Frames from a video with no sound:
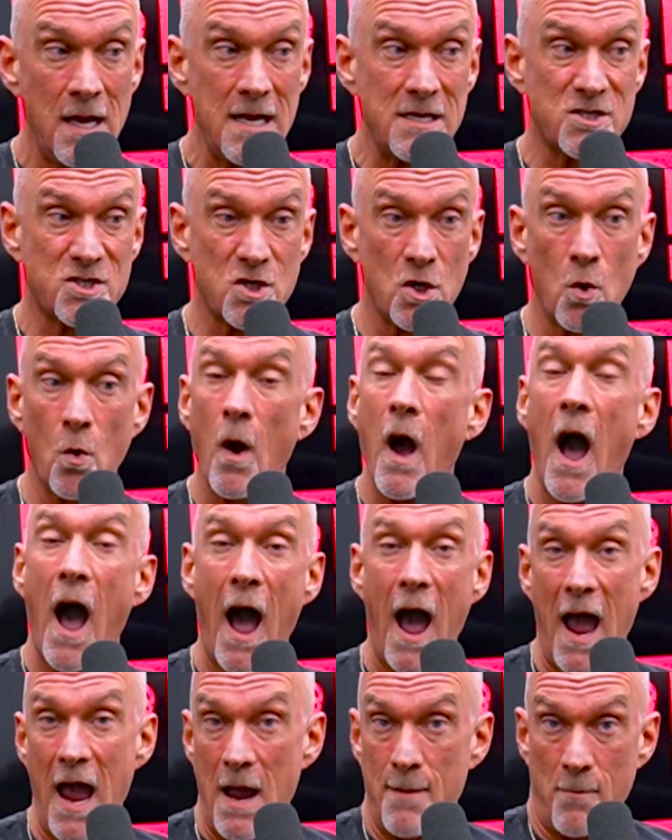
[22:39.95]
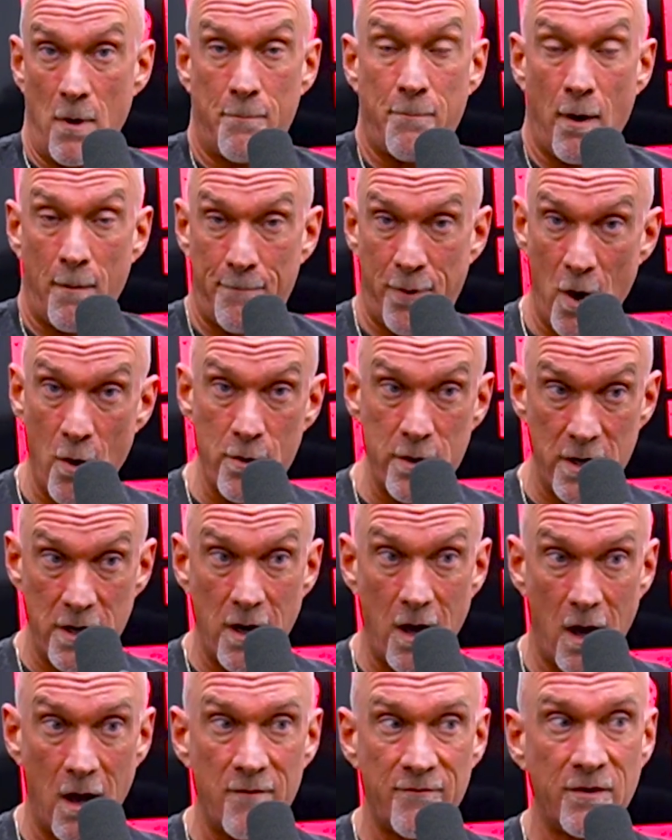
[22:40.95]
So I am a
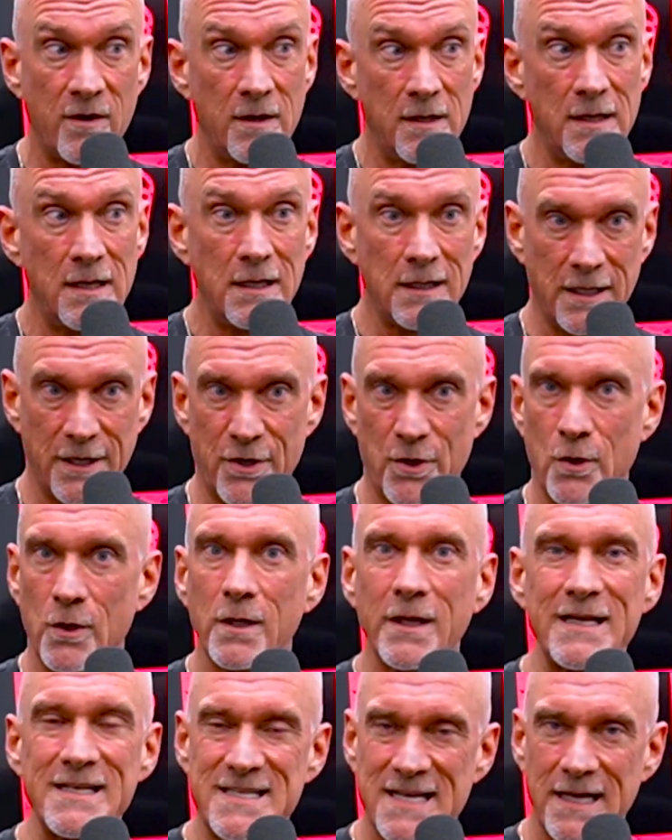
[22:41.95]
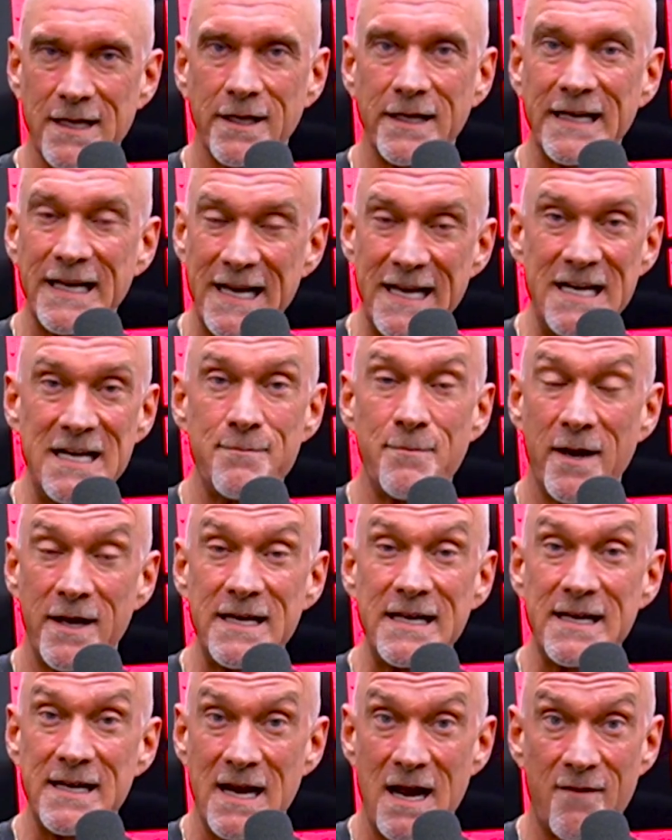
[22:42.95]
proponent of literally telling
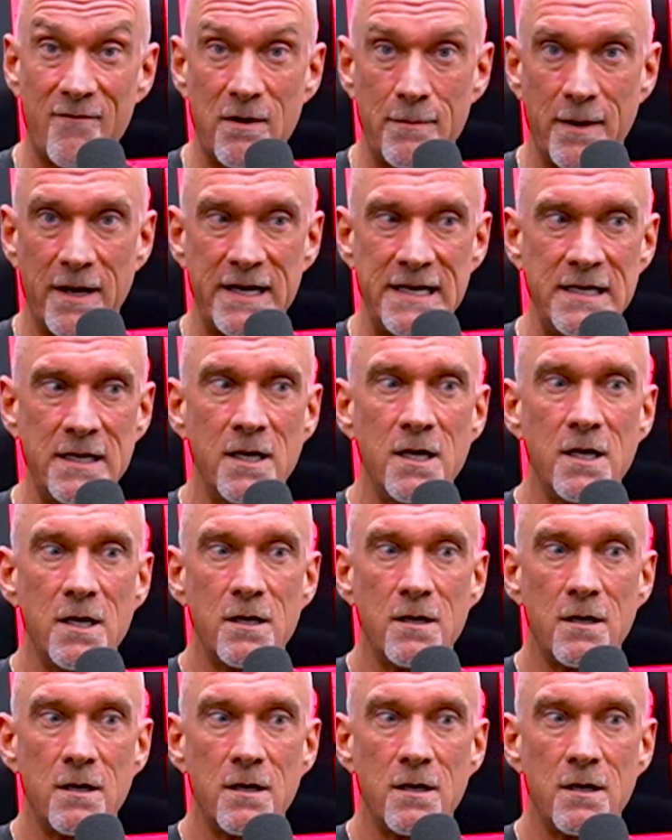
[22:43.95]
anybody and everybody